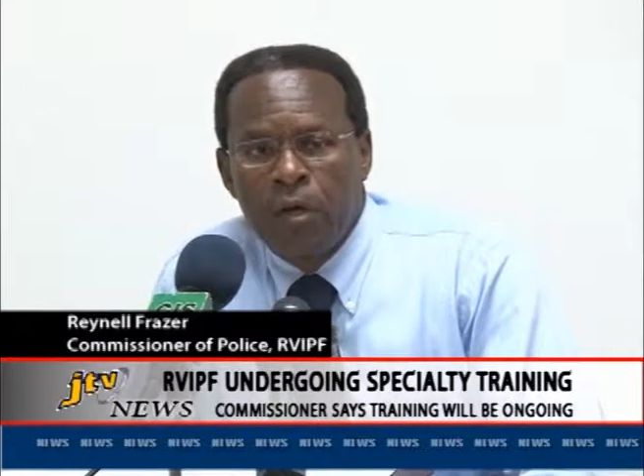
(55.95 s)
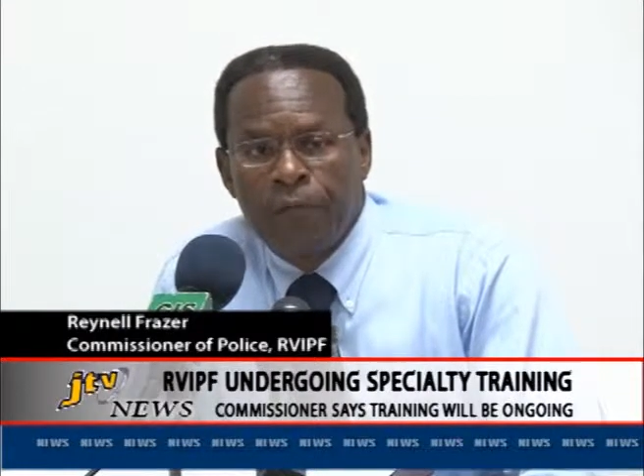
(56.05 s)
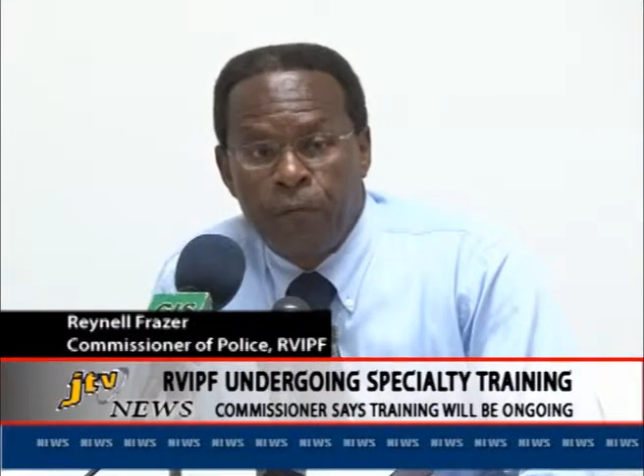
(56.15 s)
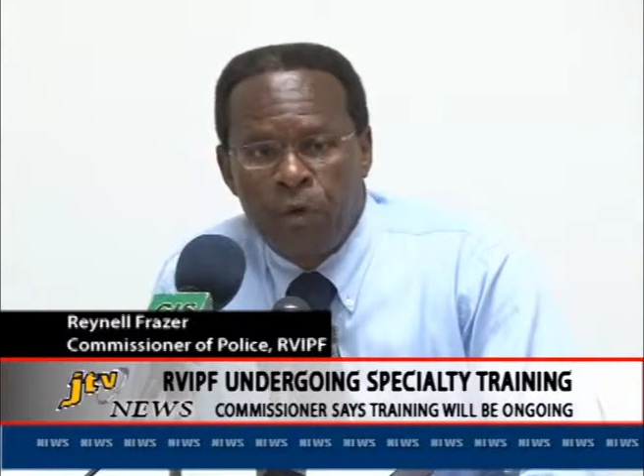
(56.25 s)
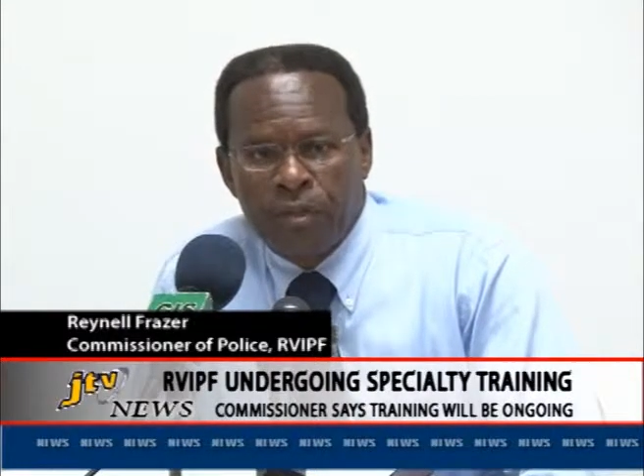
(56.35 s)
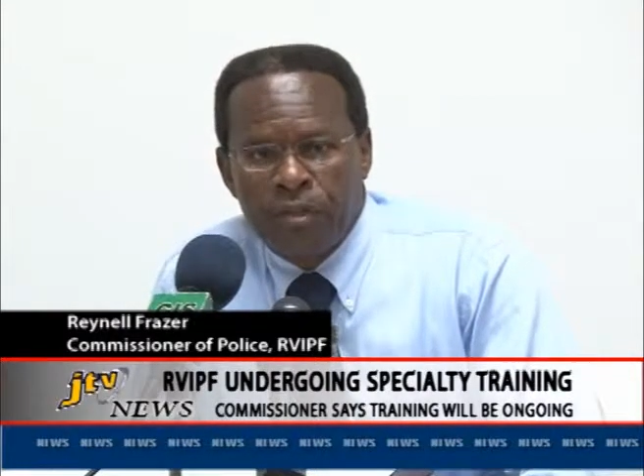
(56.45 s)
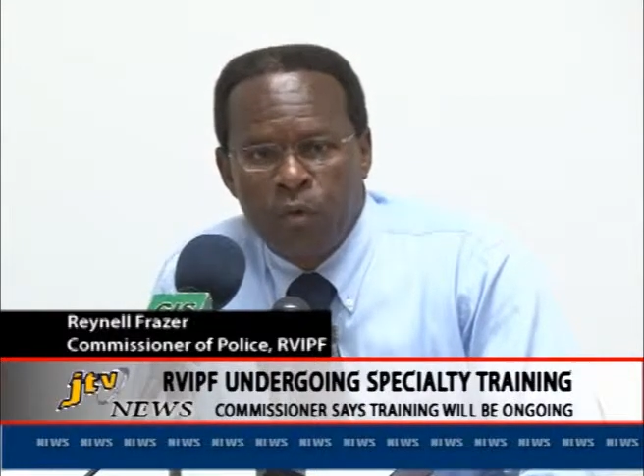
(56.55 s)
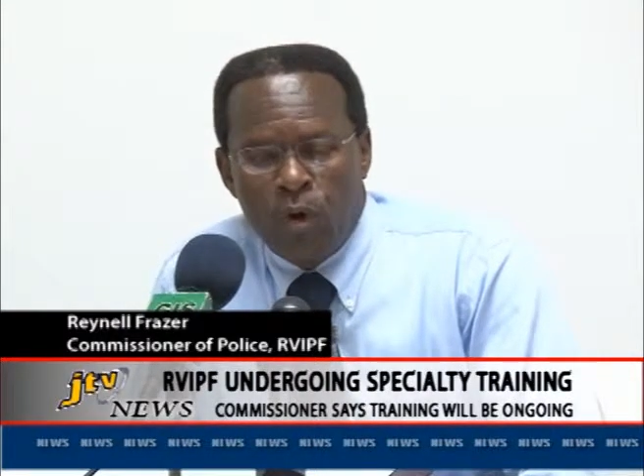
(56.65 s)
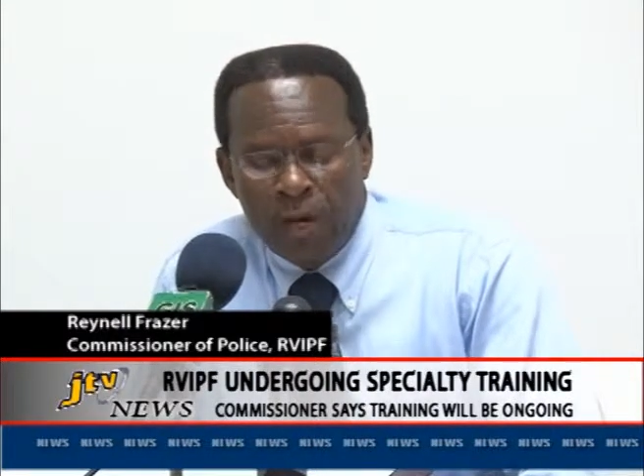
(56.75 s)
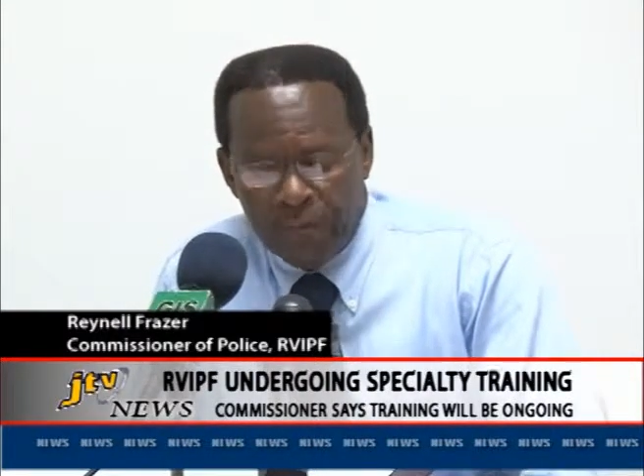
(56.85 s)
force,
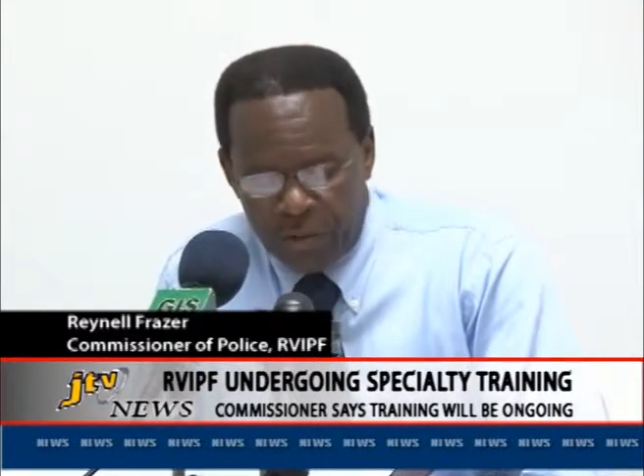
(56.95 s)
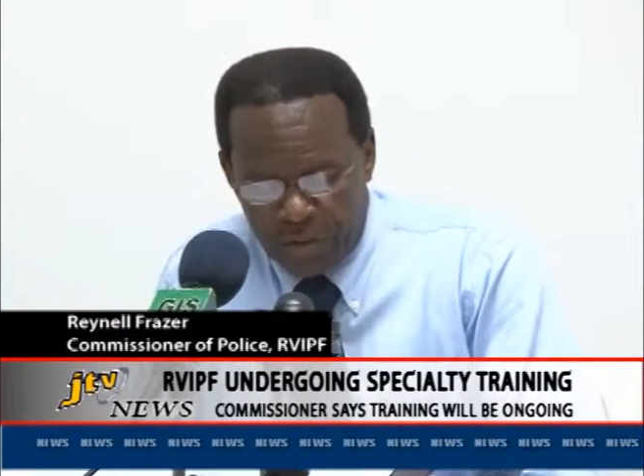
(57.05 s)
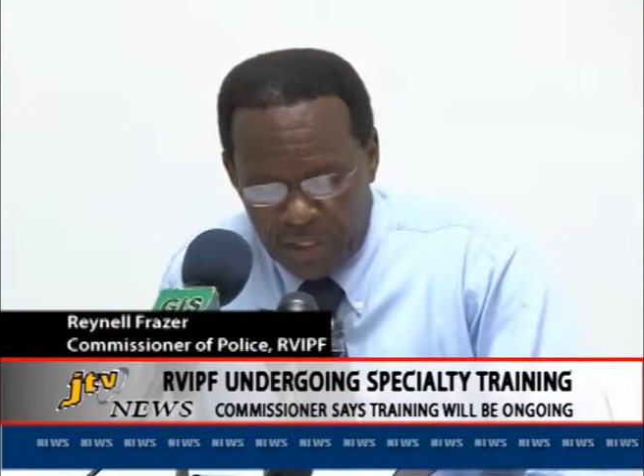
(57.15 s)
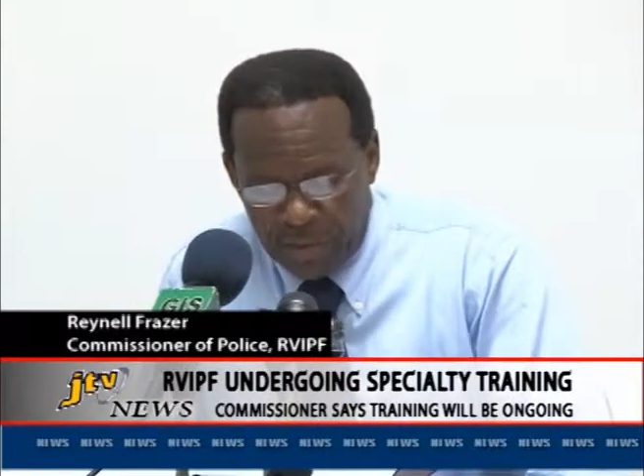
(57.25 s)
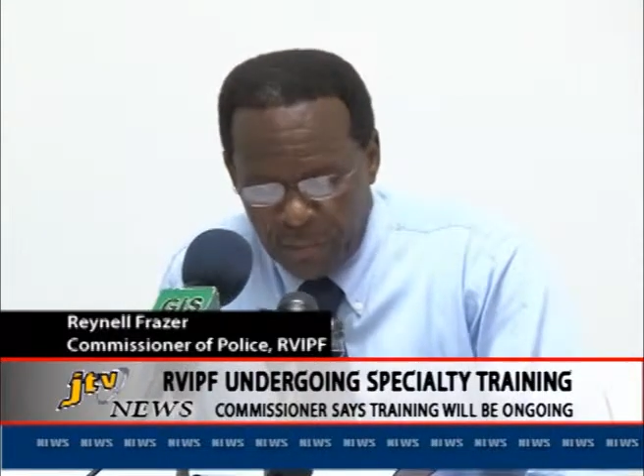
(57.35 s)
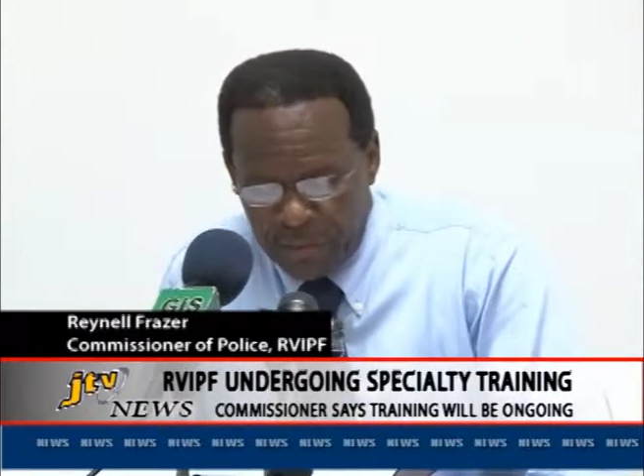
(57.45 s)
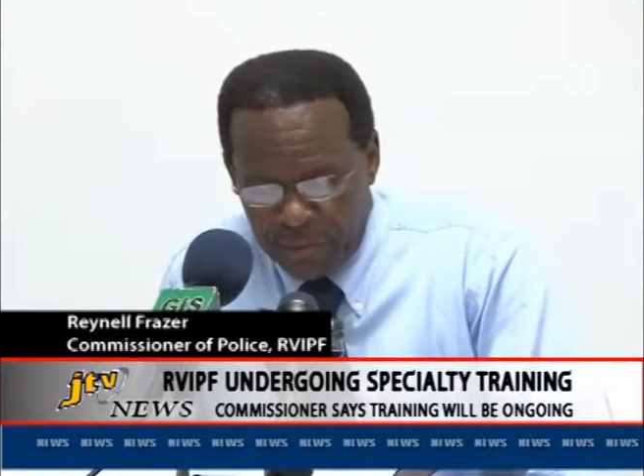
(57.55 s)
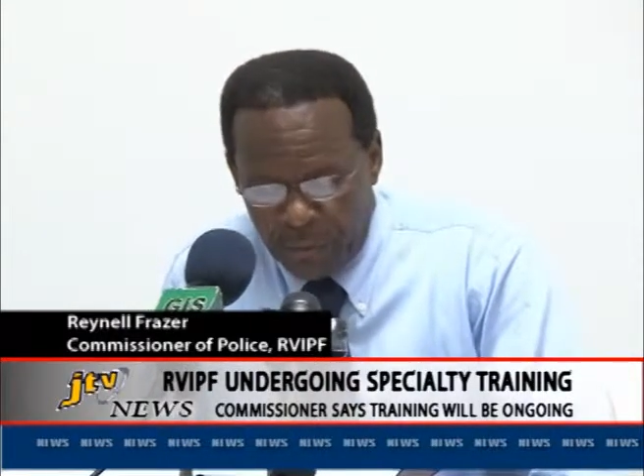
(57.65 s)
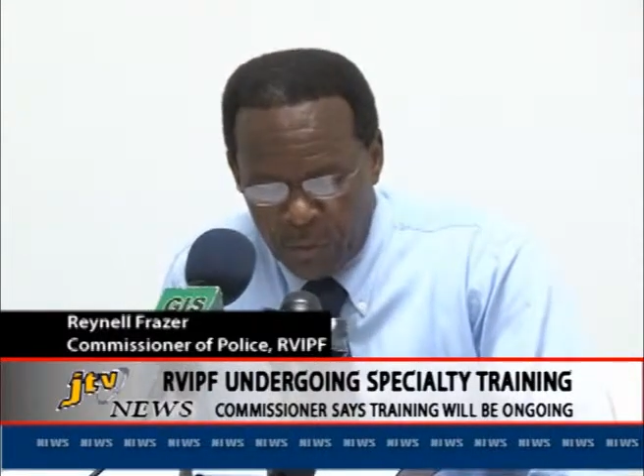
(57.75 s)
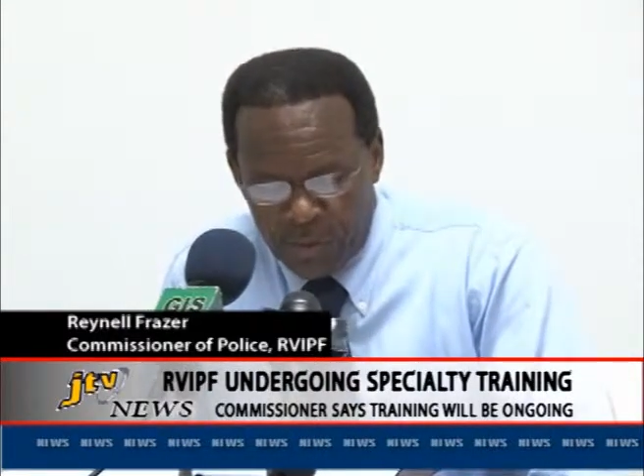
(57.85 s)
the Royal Virgin Islands
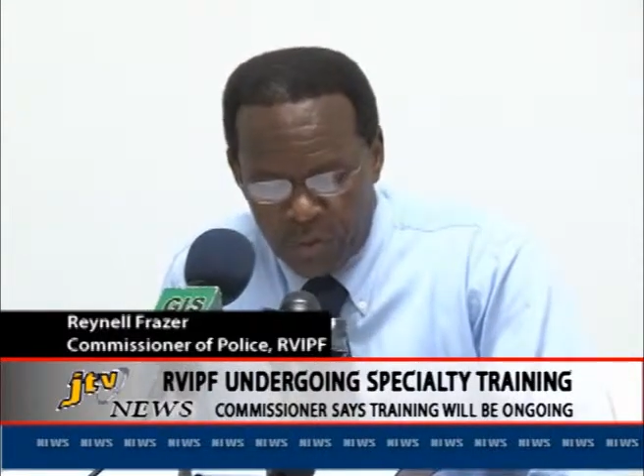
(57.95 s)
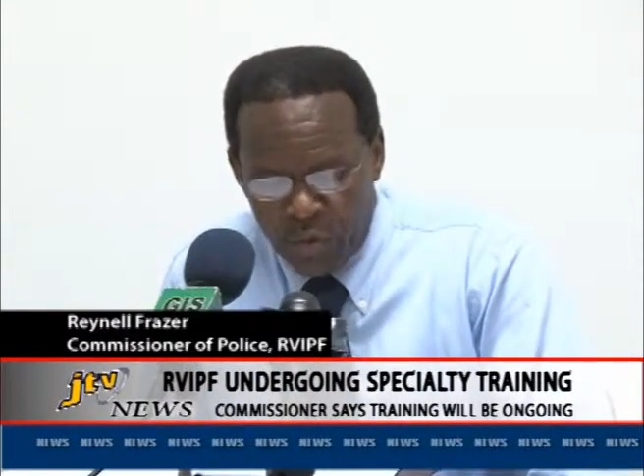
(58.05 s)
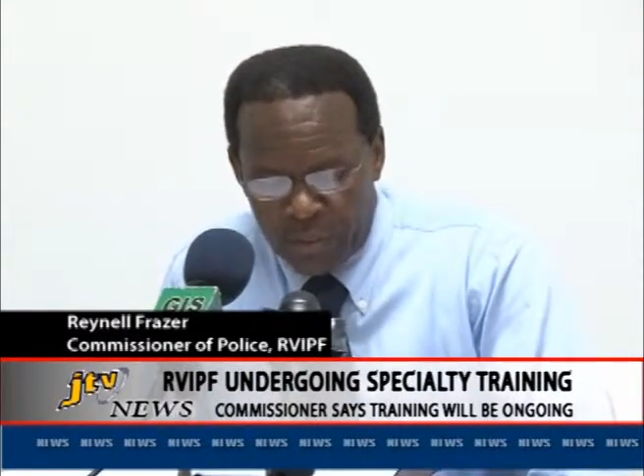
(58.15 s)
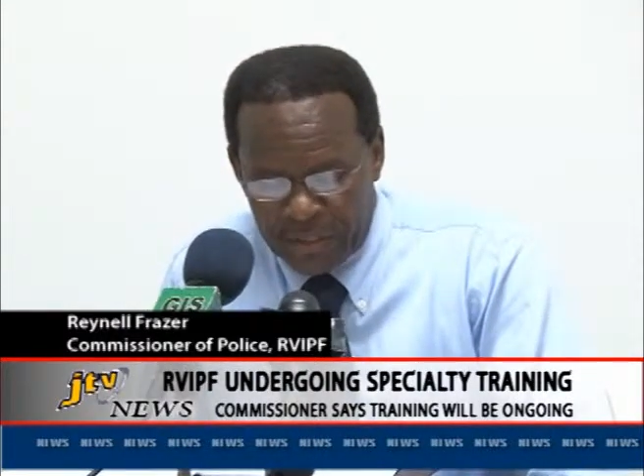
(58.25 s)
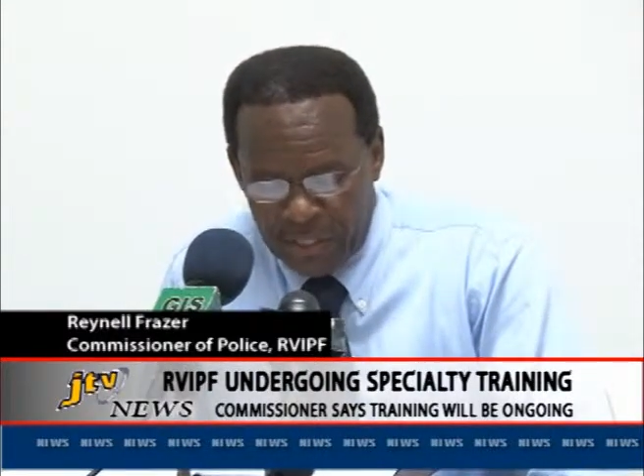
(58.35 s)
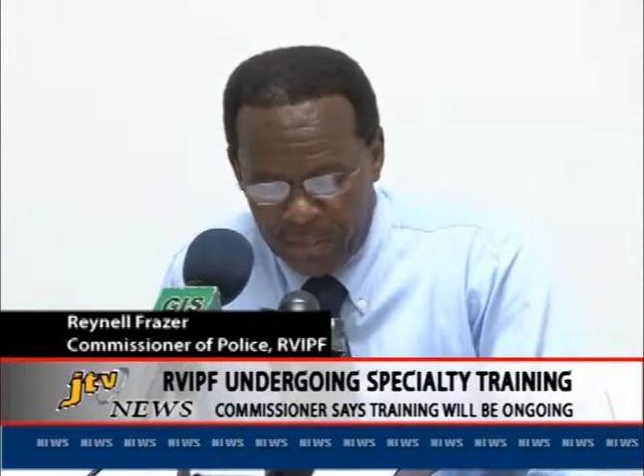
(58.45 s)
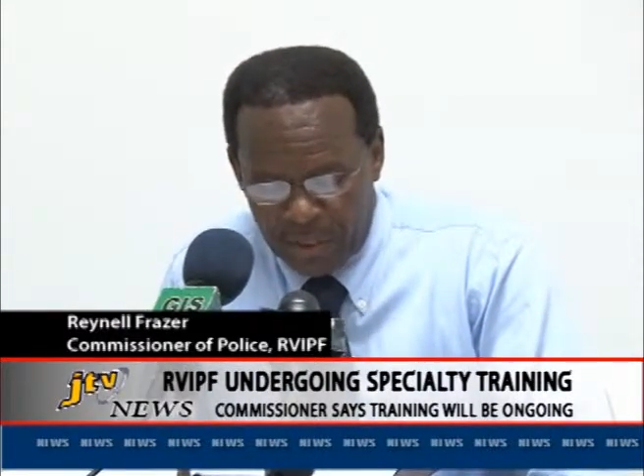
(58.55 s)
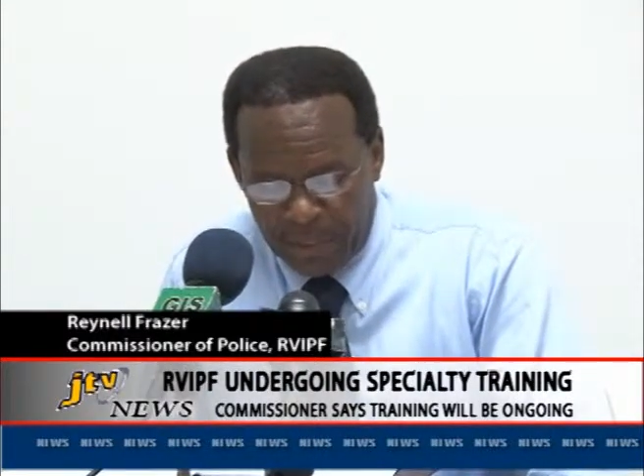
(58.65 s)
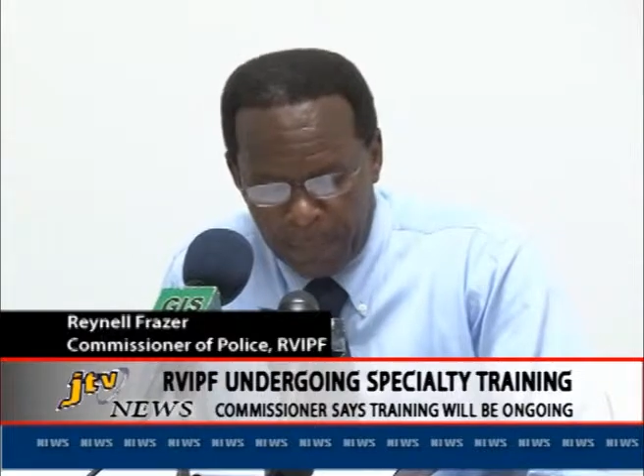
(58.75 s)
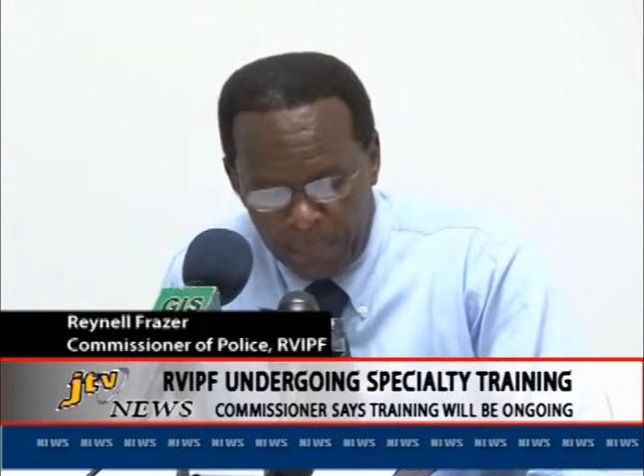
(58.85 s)
Police Force, is no
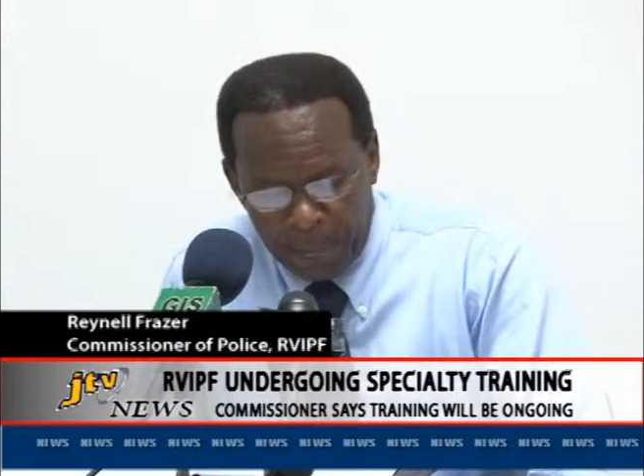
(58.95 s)
exception.